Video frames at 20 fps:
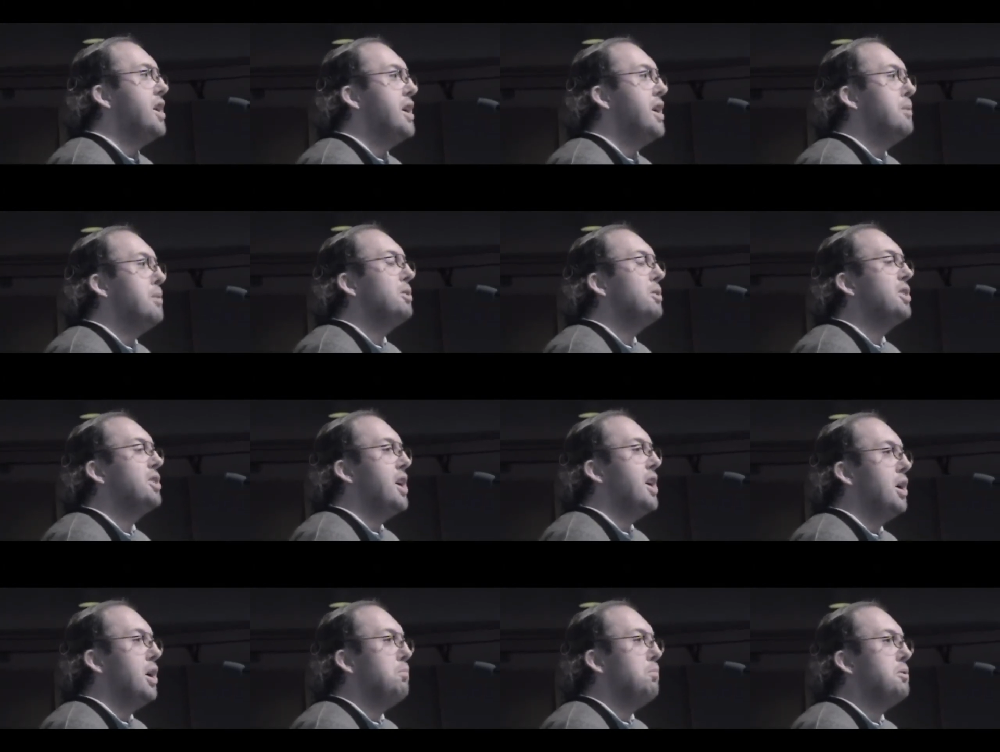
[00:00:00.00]
unable
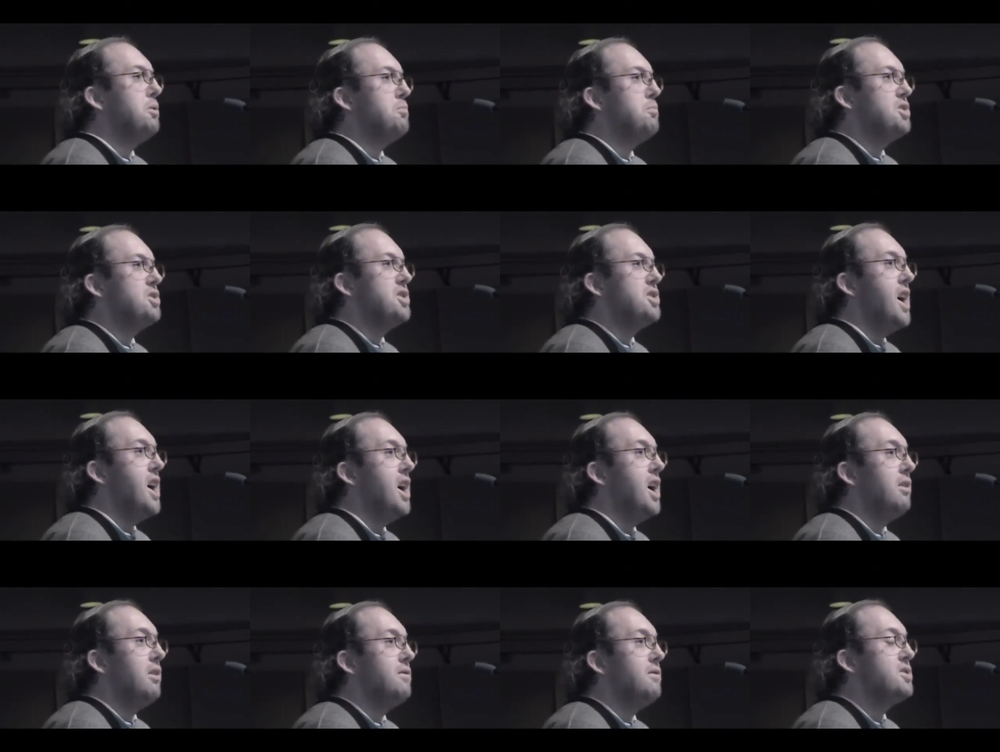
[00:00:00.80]
to help
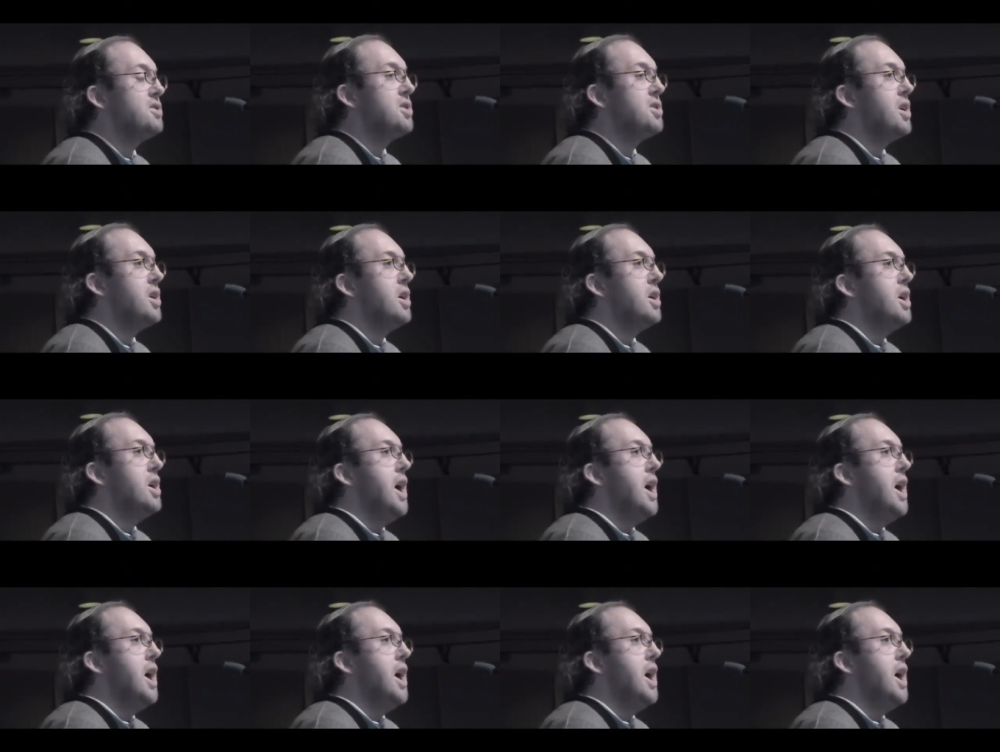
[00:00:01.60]
themselves.